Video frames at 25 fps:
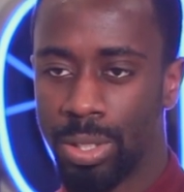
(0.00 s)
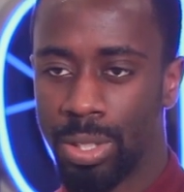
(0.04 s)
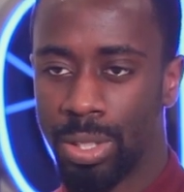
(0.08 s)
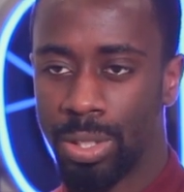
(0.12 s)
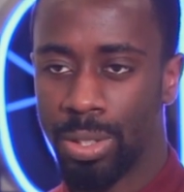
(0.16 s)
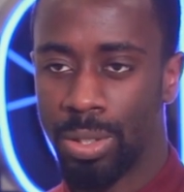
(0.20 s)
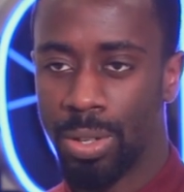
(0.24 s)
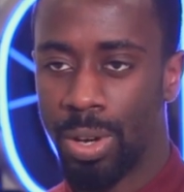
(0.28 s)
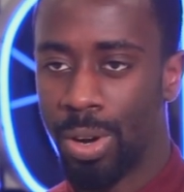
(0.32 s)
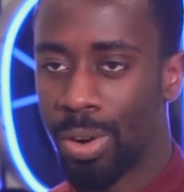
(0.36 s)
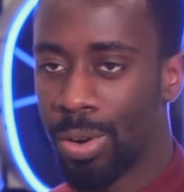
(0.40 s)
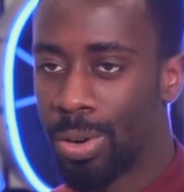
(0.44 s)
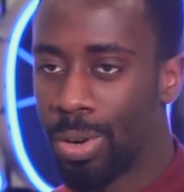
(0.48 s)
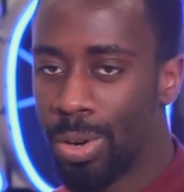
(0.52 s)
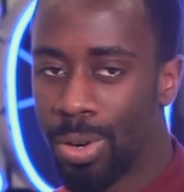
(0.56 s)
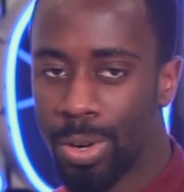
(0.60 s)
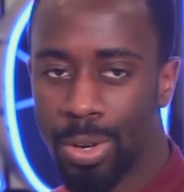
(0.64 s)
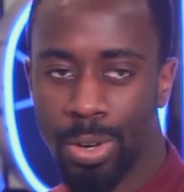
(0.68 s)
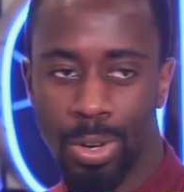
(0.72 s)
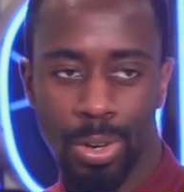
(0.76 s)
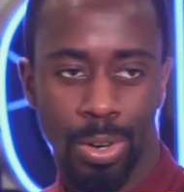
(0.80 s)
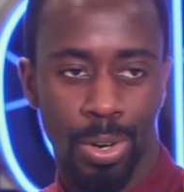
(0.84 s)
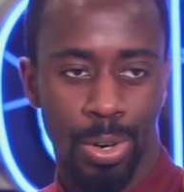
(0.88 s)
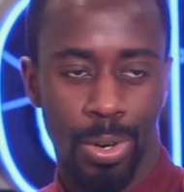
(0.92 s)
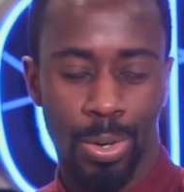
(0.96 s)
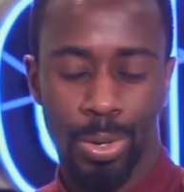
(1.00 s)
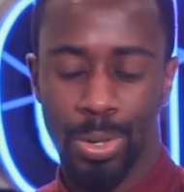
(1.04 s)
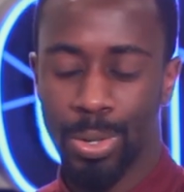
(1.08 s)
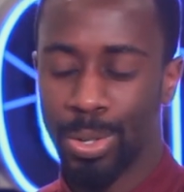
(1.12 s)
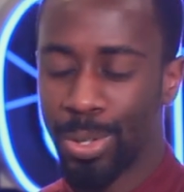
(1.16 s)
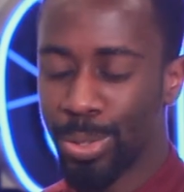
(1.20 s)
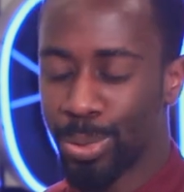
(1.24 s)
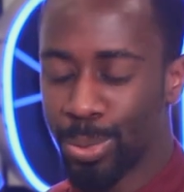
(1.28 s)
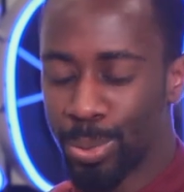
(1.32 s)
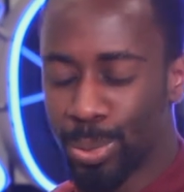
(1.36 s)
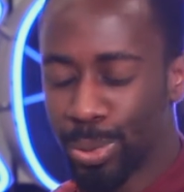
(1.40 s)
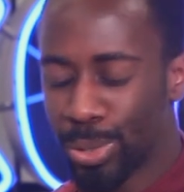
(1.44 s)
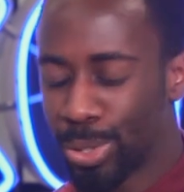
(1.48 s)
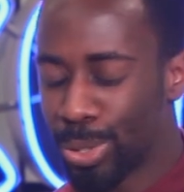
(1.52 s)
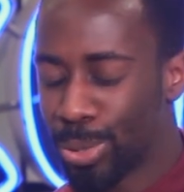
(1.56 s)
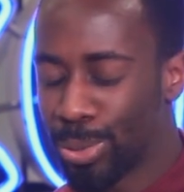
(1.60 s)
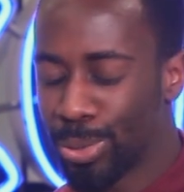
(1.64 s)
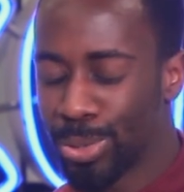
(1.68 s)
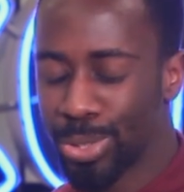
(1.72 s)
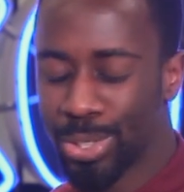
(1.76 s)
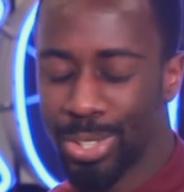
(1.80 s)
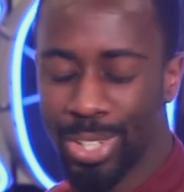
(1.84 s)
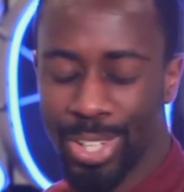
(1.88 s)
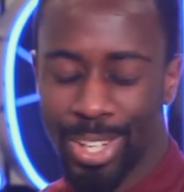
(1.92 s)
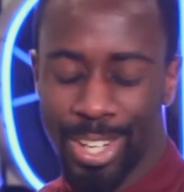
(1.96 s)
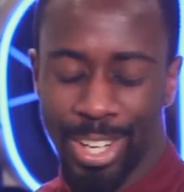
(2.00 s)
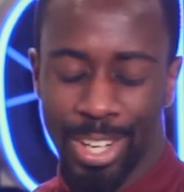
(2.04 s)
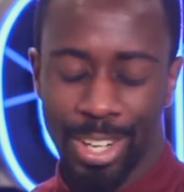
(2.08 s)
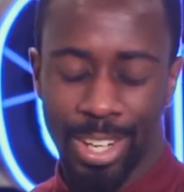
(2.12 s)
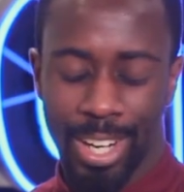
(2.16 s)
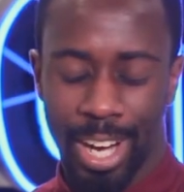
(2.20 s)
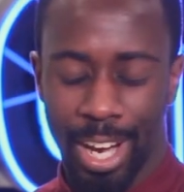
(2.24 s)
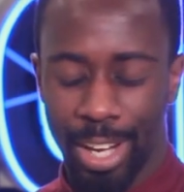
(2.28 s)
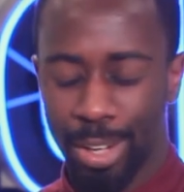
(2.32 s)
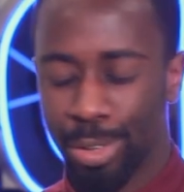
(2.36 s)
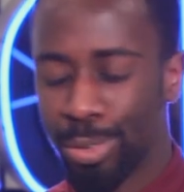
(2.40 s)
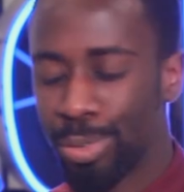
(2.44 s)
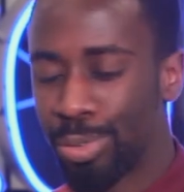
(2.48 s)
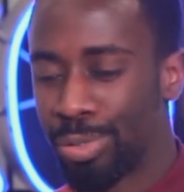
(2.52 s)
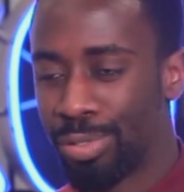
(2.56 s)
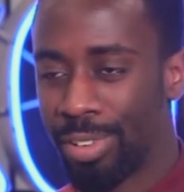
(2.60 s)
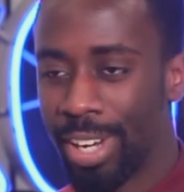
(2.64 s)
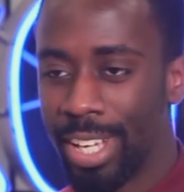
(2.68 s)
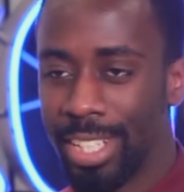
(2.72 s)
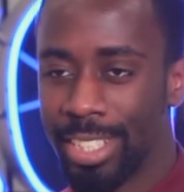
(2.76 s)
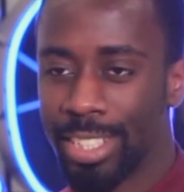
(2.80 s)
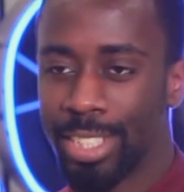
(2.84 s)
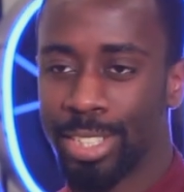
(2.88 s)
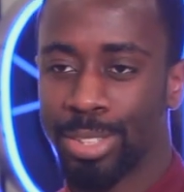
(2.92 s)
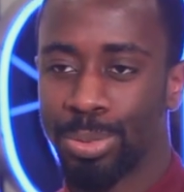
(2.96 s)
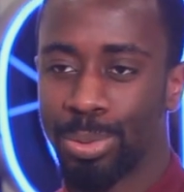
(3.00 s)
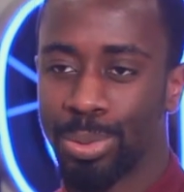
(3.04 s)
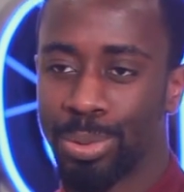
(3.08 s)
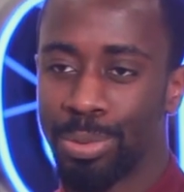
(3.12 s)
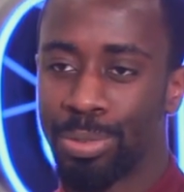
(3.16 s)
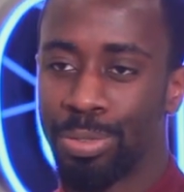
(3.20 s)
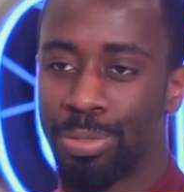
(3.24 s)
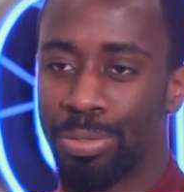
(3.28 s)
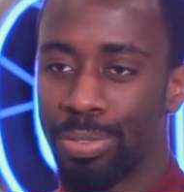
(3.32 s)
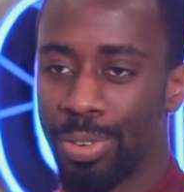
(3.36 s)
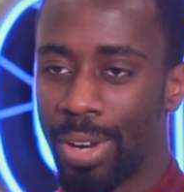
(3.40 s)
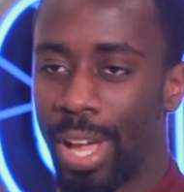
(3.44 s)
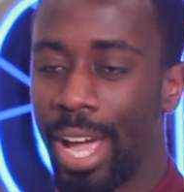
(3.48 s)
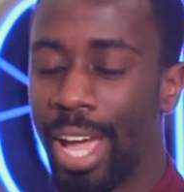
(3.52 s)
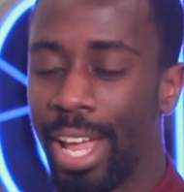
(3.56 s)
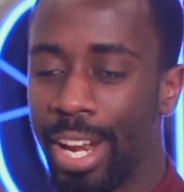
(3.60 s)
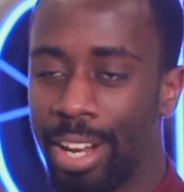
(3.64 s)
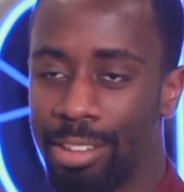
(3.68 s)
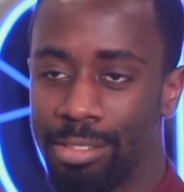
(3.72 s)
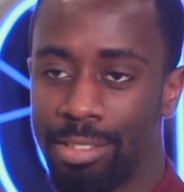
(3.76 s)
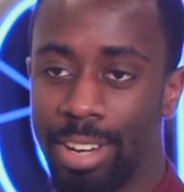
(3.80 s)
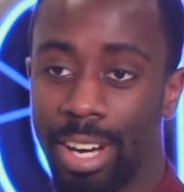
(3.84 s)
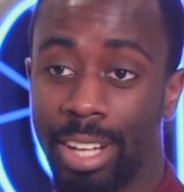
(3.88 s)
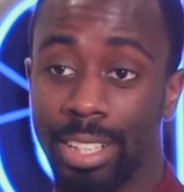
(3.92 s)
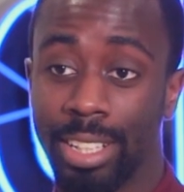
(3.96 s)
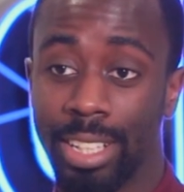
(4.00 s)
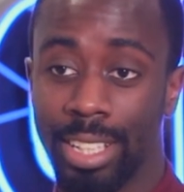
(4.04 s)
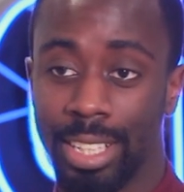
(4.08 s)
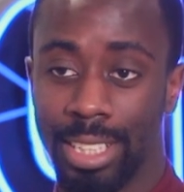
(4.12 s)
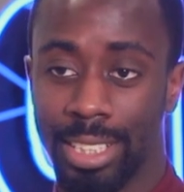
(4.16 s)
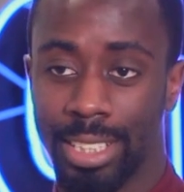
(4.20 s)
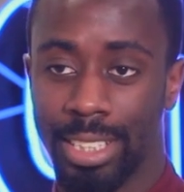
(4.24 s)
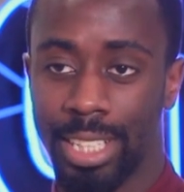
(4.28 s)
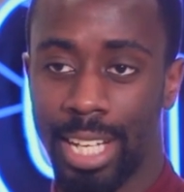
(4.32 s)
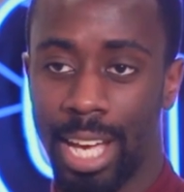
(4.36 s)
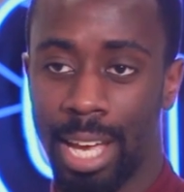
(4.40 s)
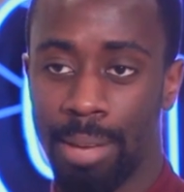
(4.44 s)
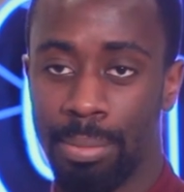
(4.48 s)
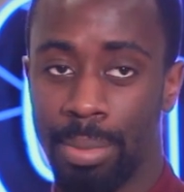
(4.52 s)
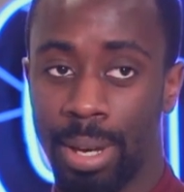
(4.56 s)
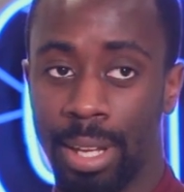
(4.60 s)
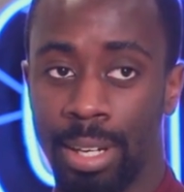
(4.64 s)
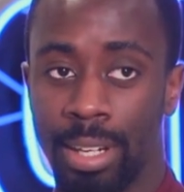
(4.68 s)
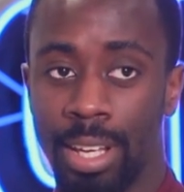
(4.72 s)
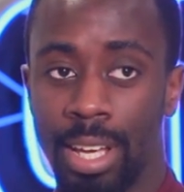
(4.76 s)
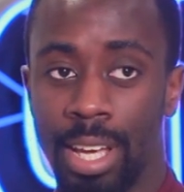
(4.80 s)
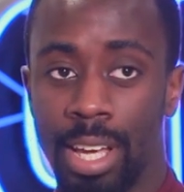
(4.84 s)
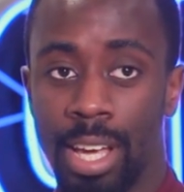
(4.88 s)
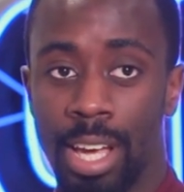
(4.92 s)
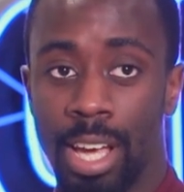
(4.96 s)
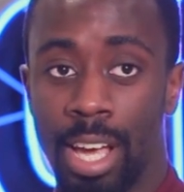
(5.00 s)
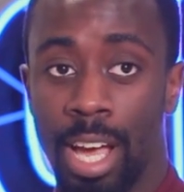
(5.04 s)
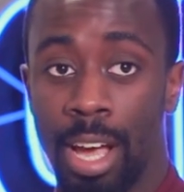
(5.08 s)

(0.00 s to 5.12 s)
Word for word: you know, a go, go, go, and all those kind of phrases were flying around at the time, and